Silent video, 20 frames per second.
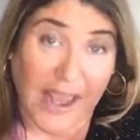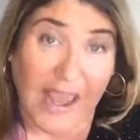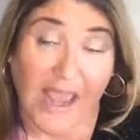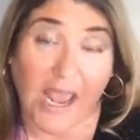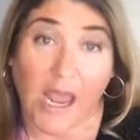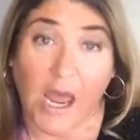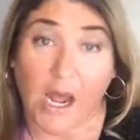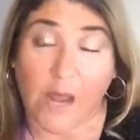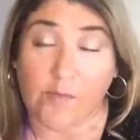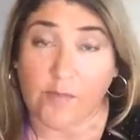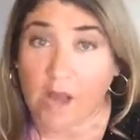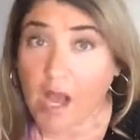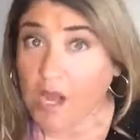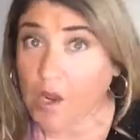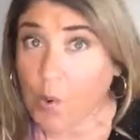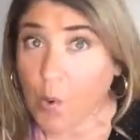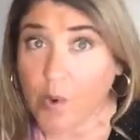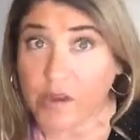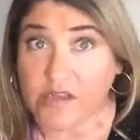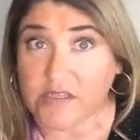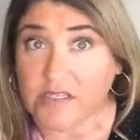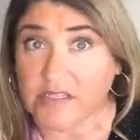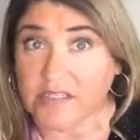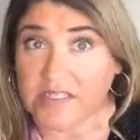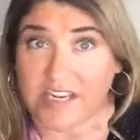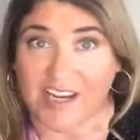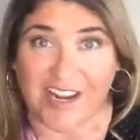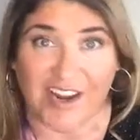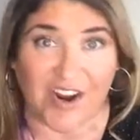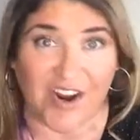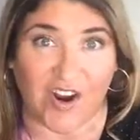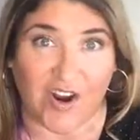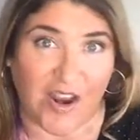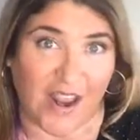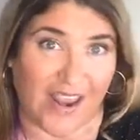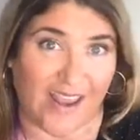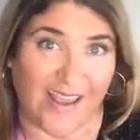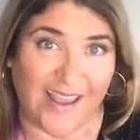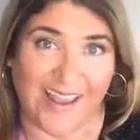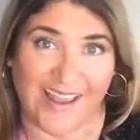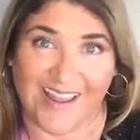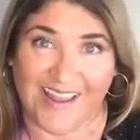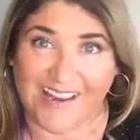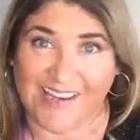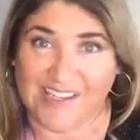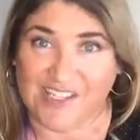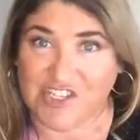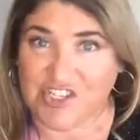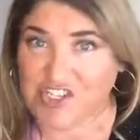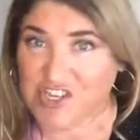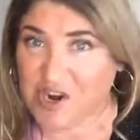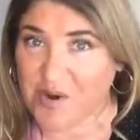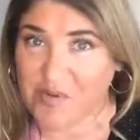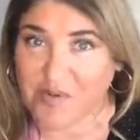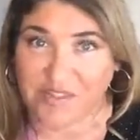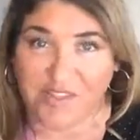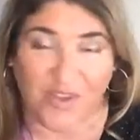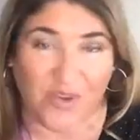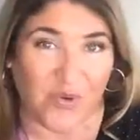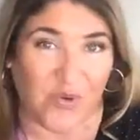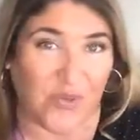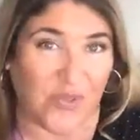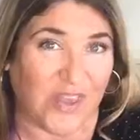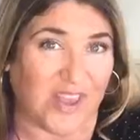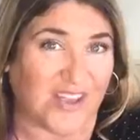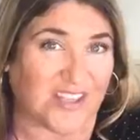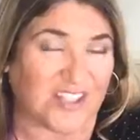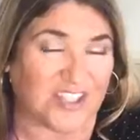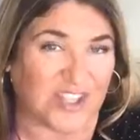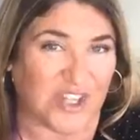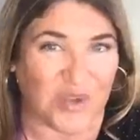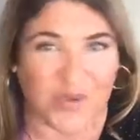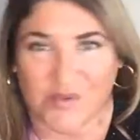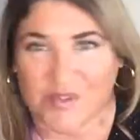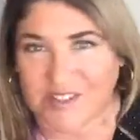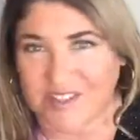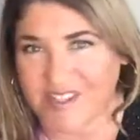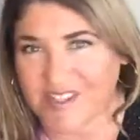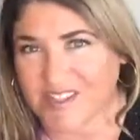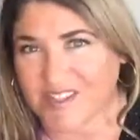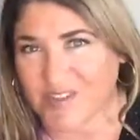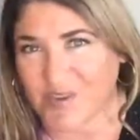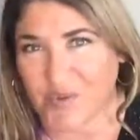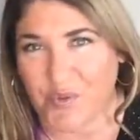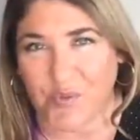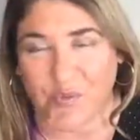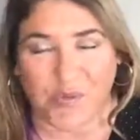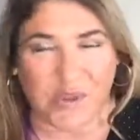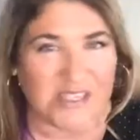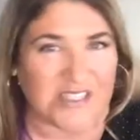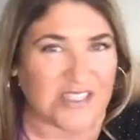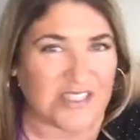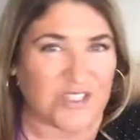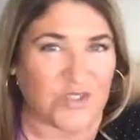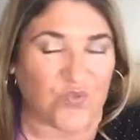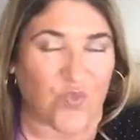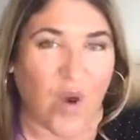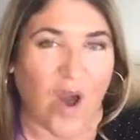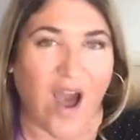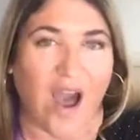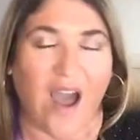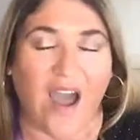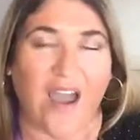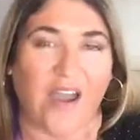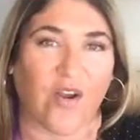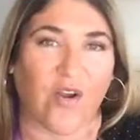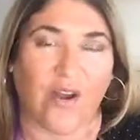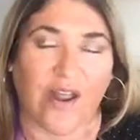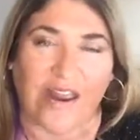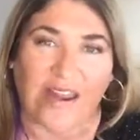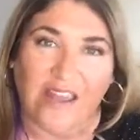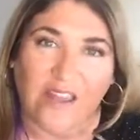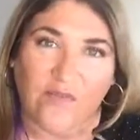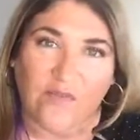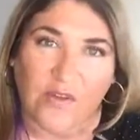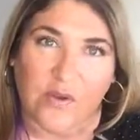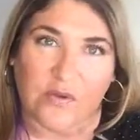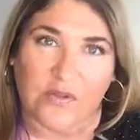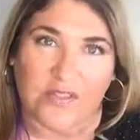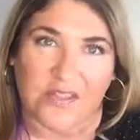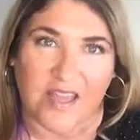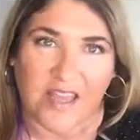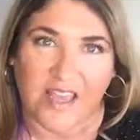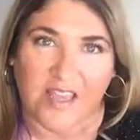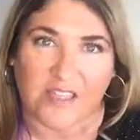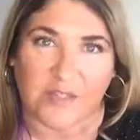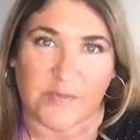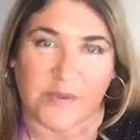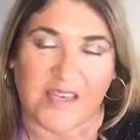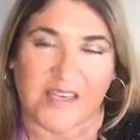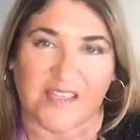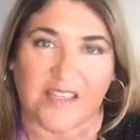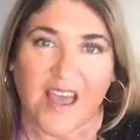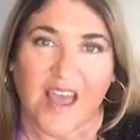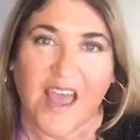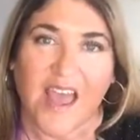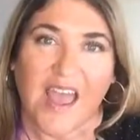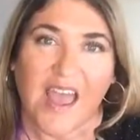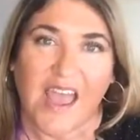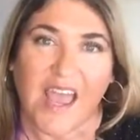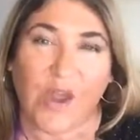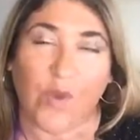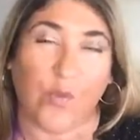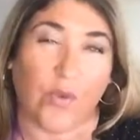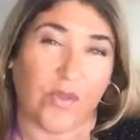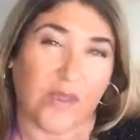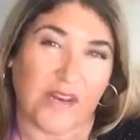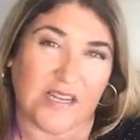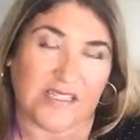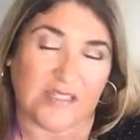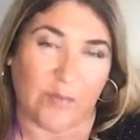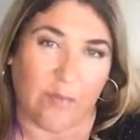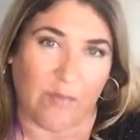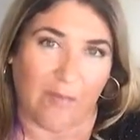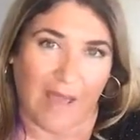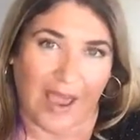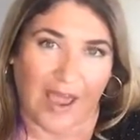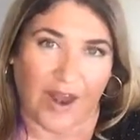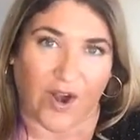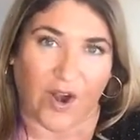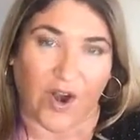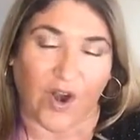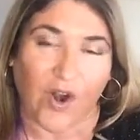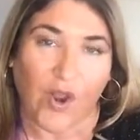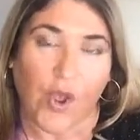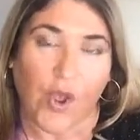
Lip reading: And I'm not going to sit here and share with you the excuses or the reasons why or any of those things, because it really doesn't matter.